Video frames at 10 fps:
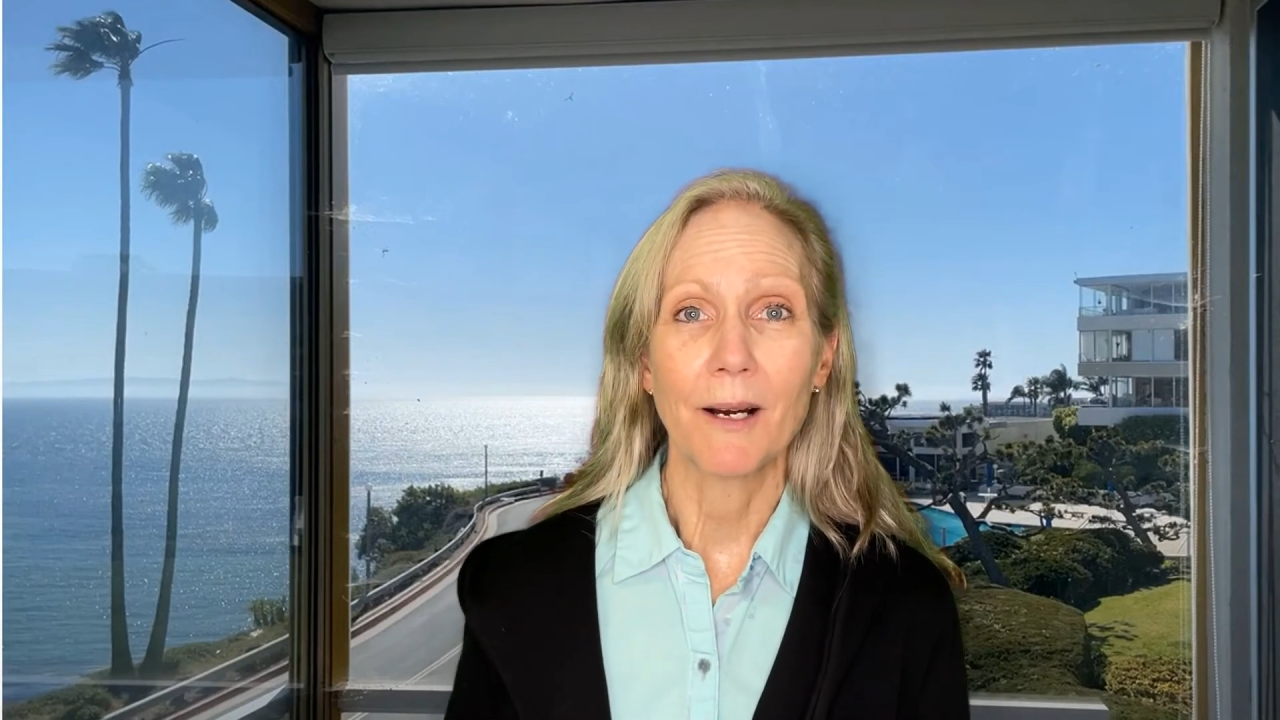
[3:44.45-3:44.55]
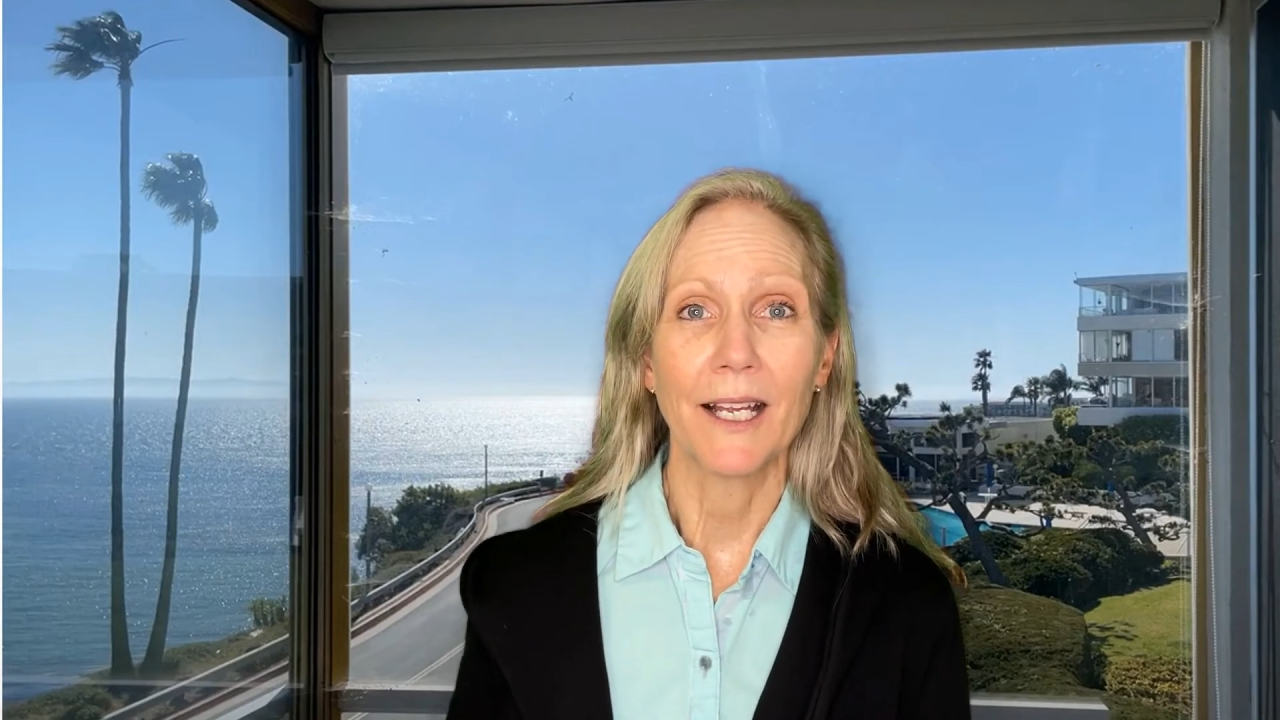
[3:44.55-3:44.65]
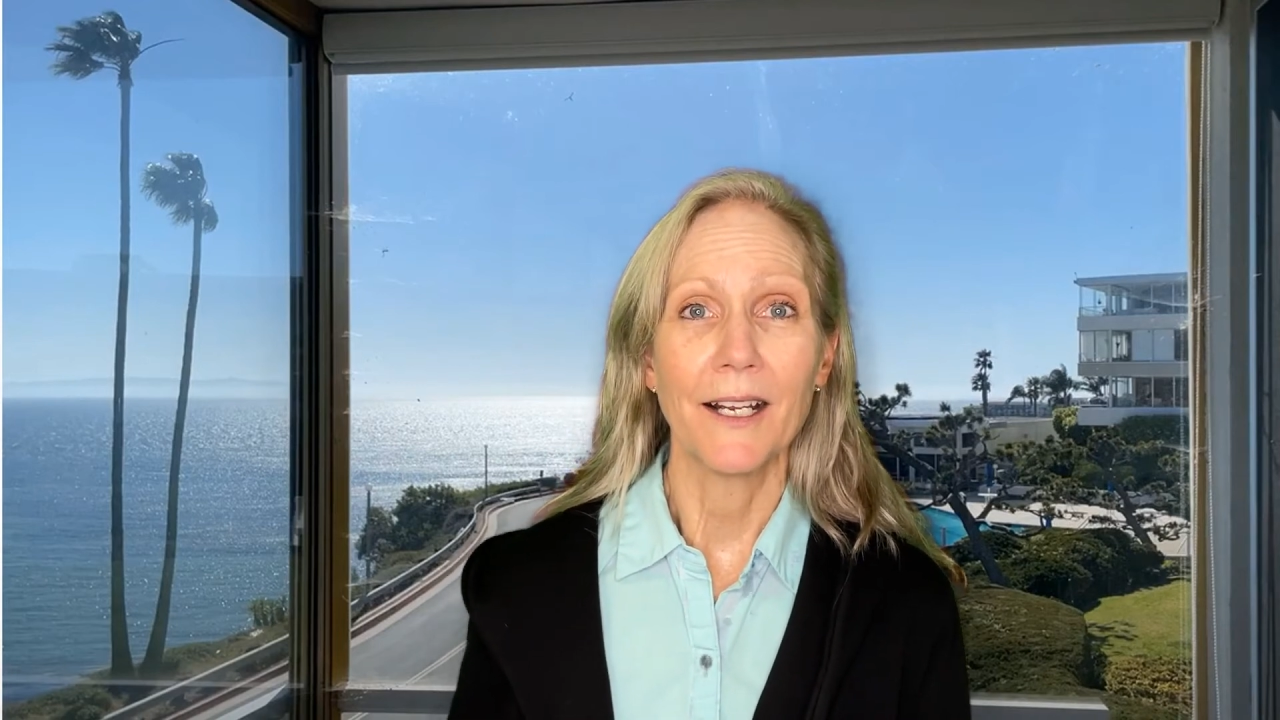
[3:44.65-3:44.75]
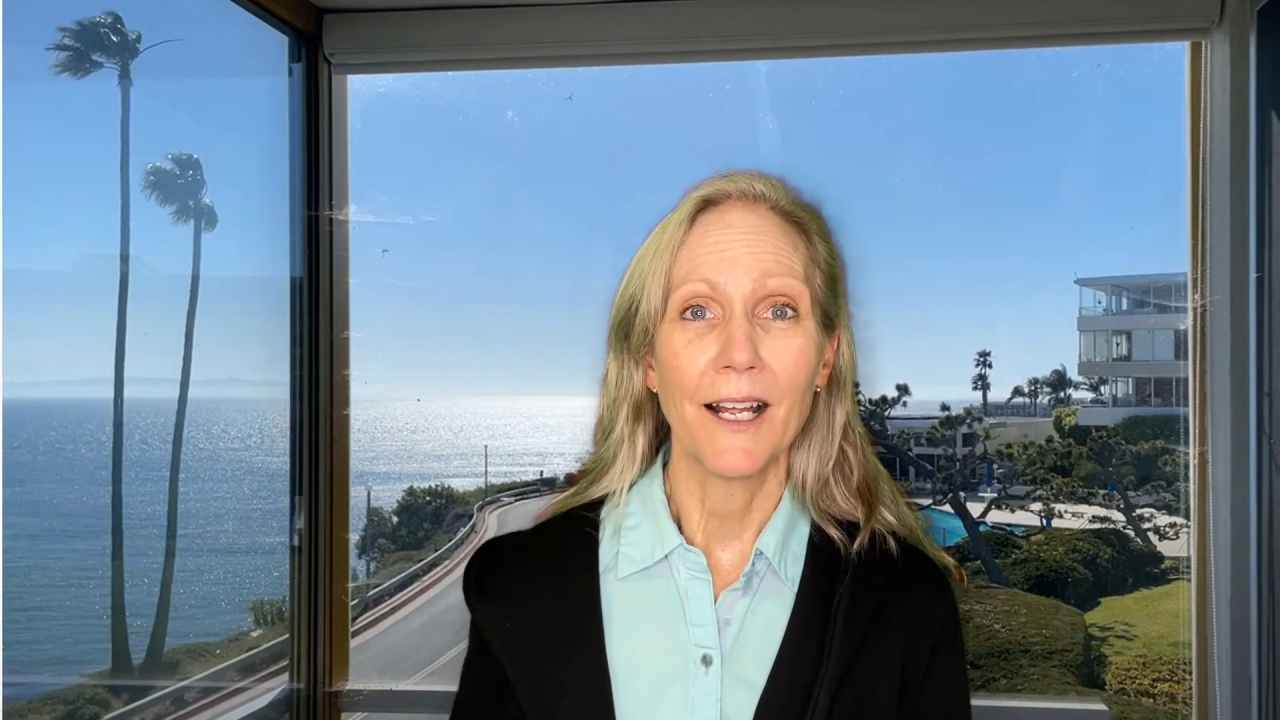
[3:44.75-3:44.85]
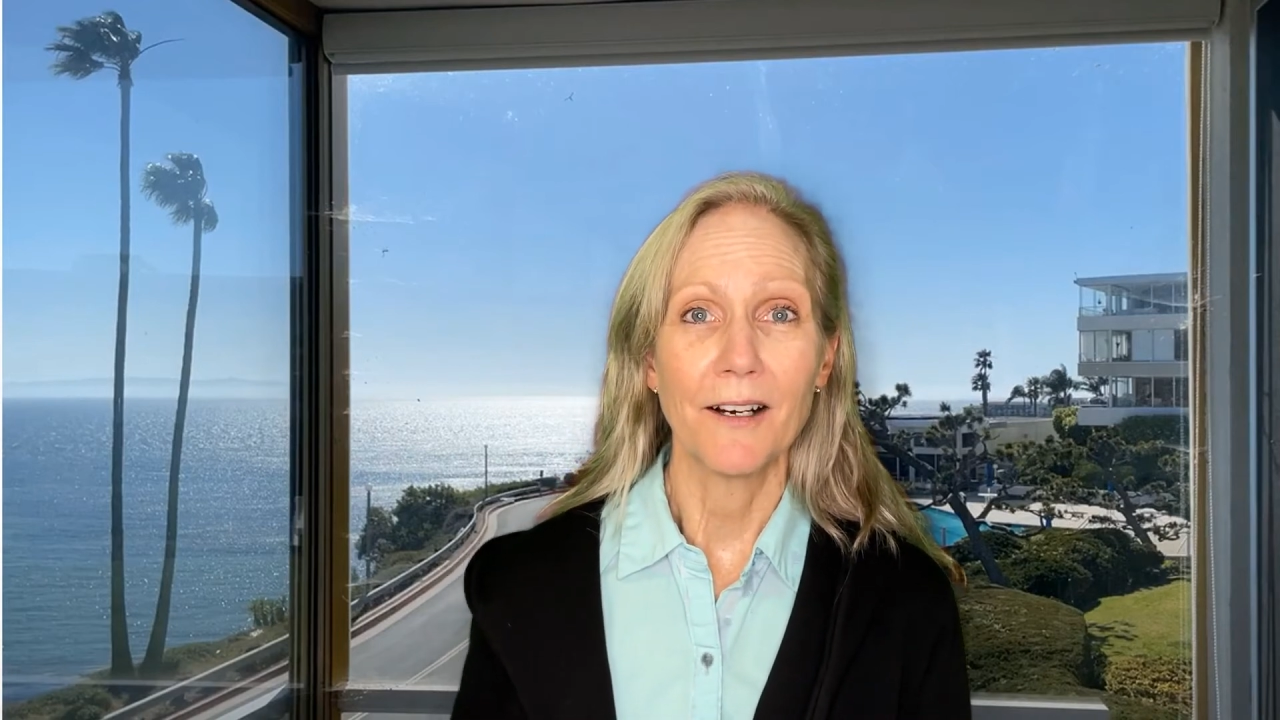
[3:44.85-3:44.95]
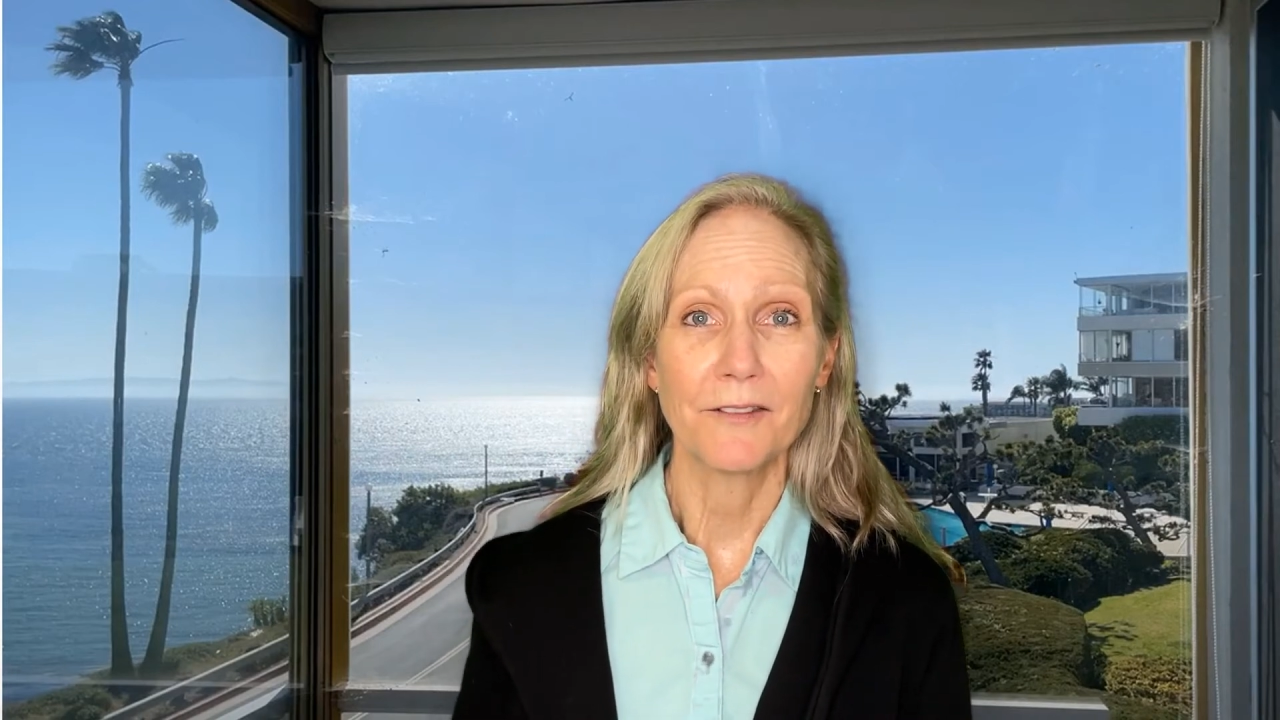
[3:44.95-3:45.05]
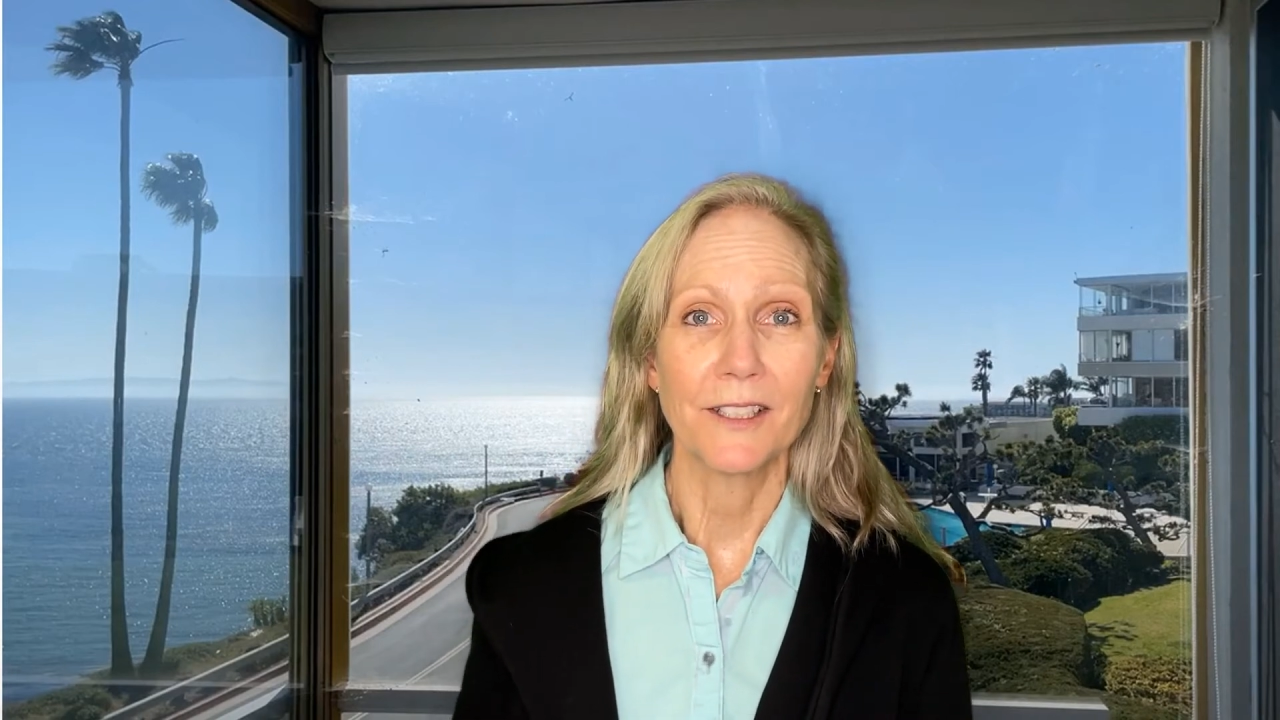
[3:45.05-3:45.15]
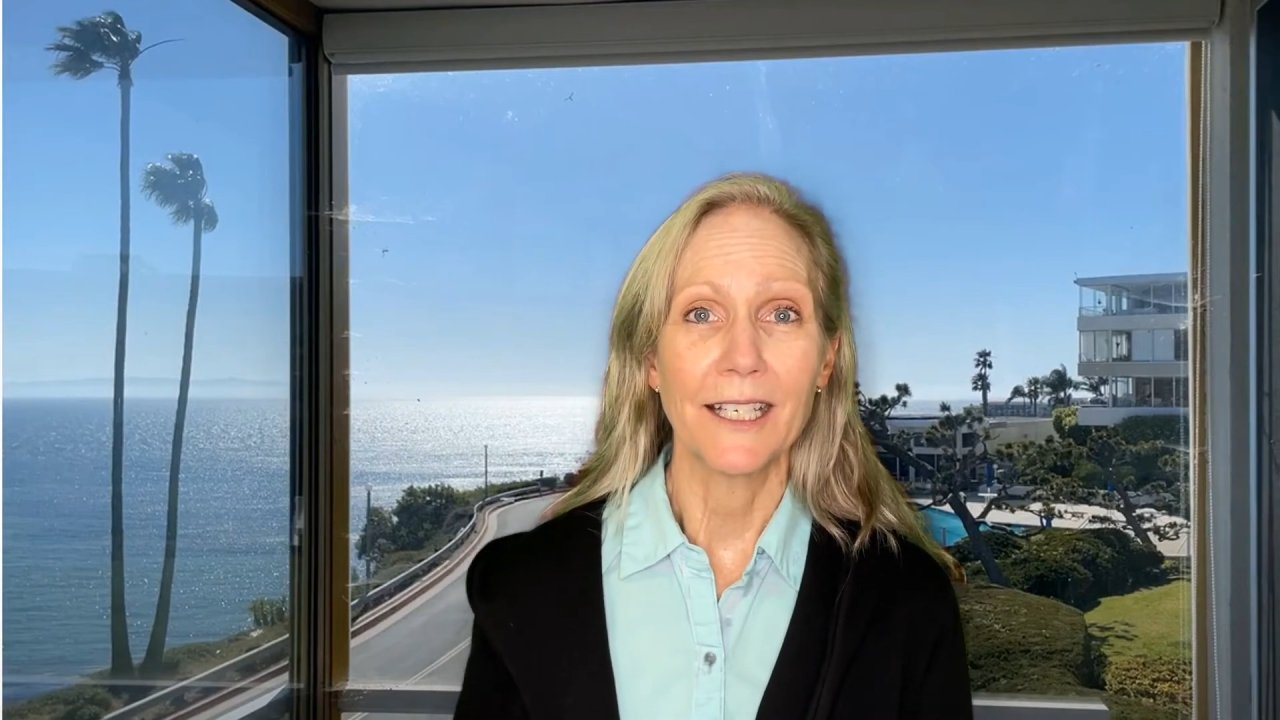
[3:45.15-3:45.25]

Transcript: by enough to